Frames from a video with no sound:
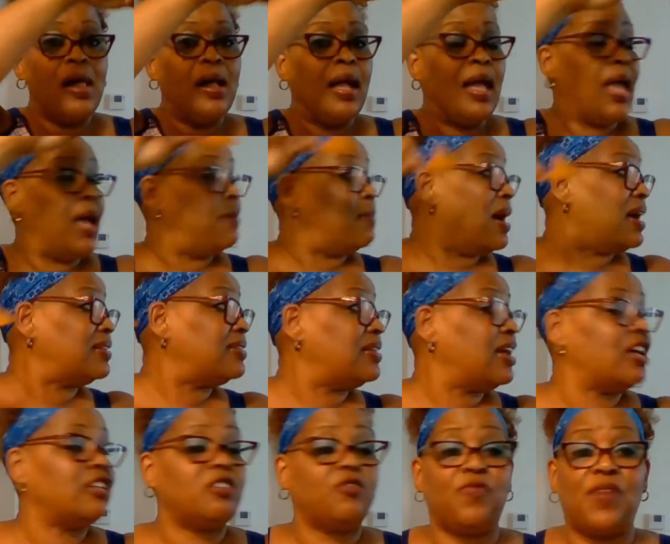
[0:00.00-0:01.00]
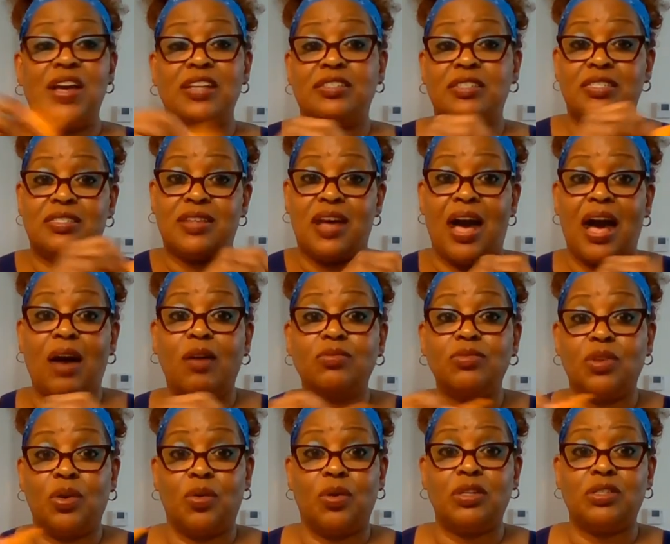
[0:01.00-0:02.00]
And my desk faces the
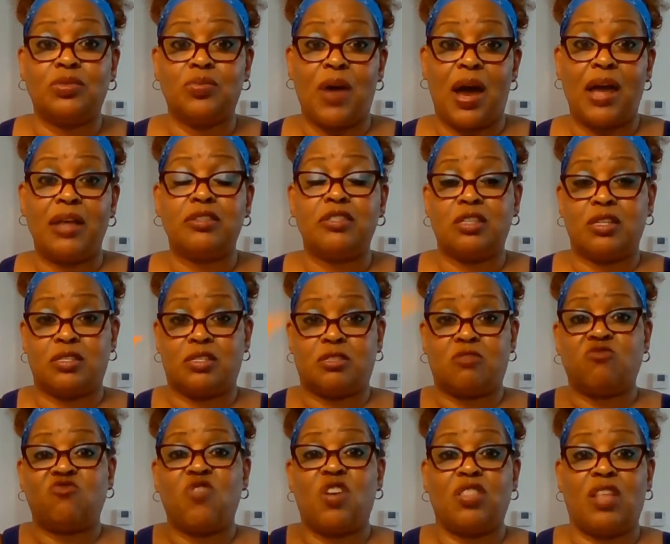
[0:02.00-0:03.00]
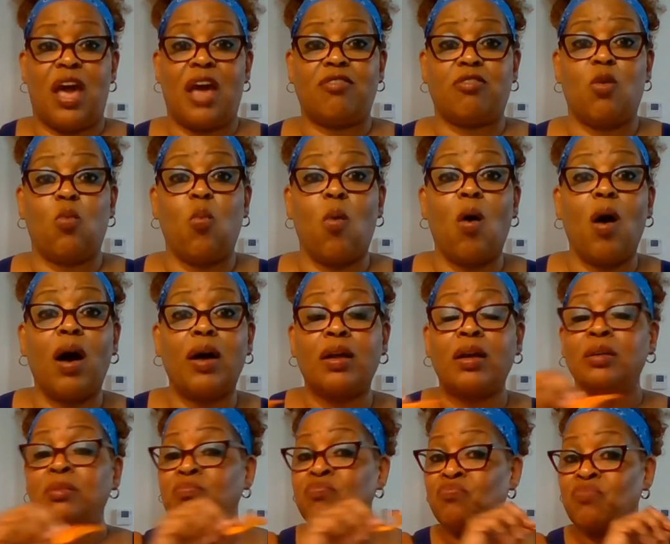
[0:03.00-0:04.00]
outdoors, right? So at the
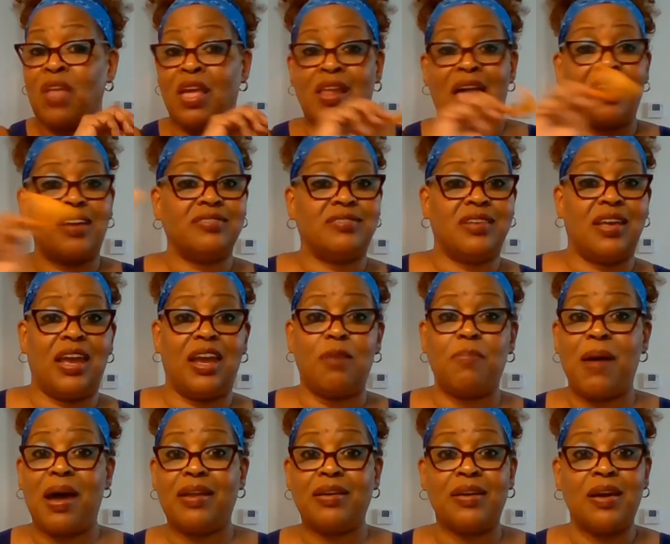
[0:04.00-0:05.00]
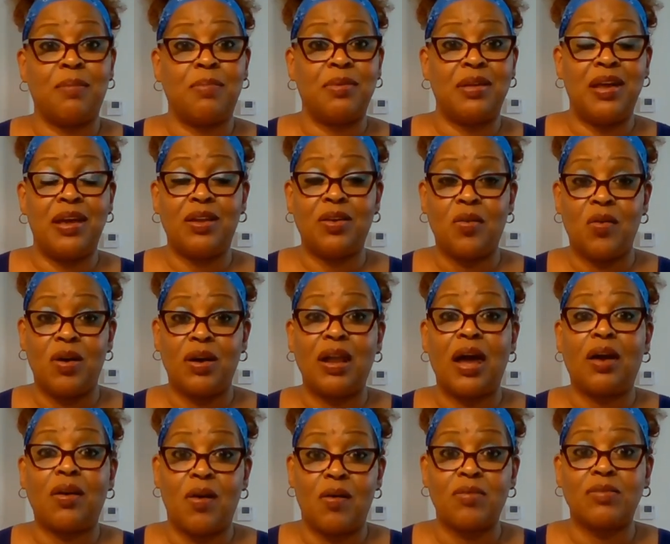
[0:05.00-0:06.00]
water. And I can see everybody coming in and going
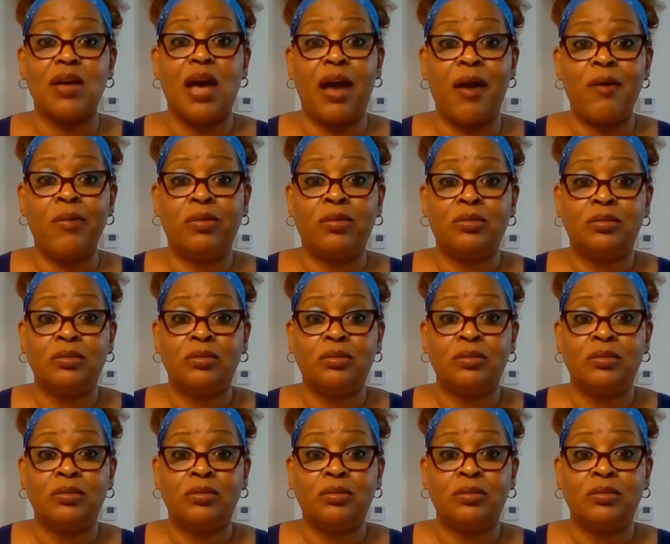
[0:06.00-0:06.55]
out. Okay.